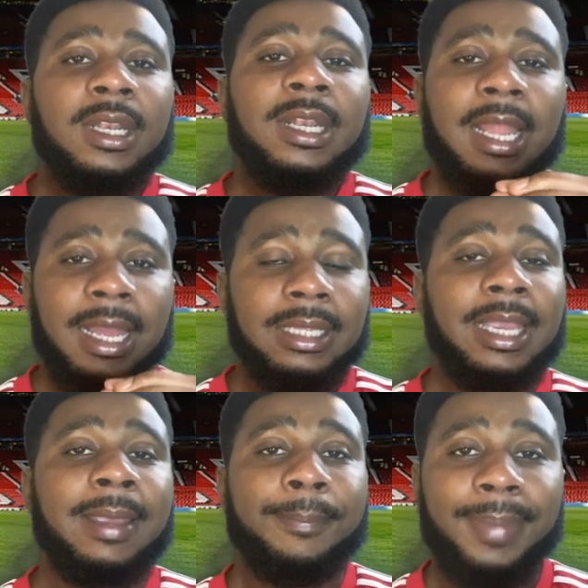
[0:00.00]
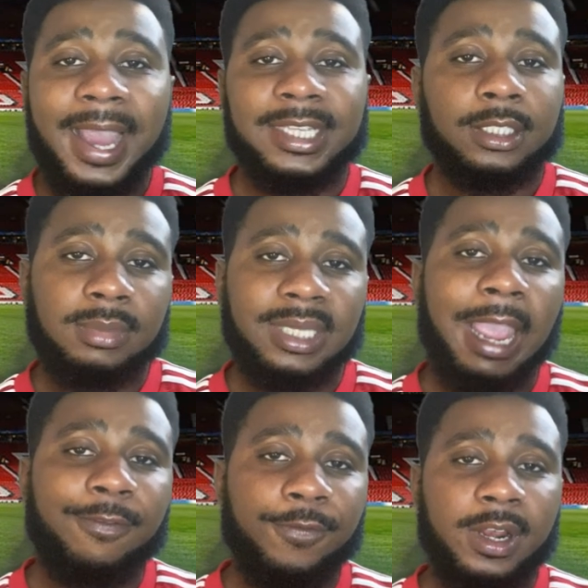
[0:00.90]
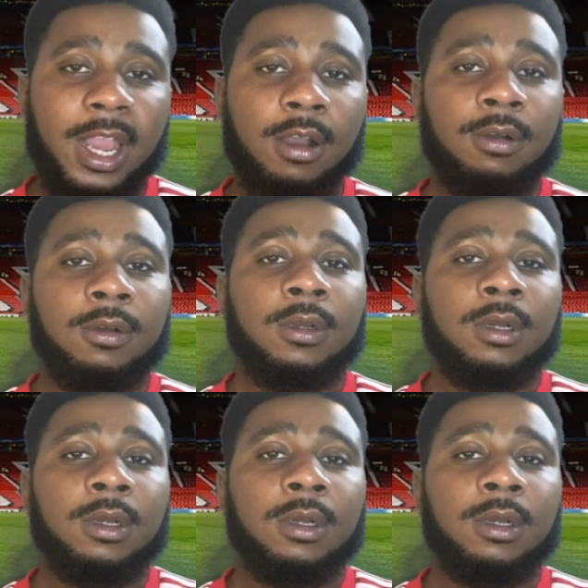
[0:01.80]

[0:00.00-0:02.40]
Let him buy some time for now.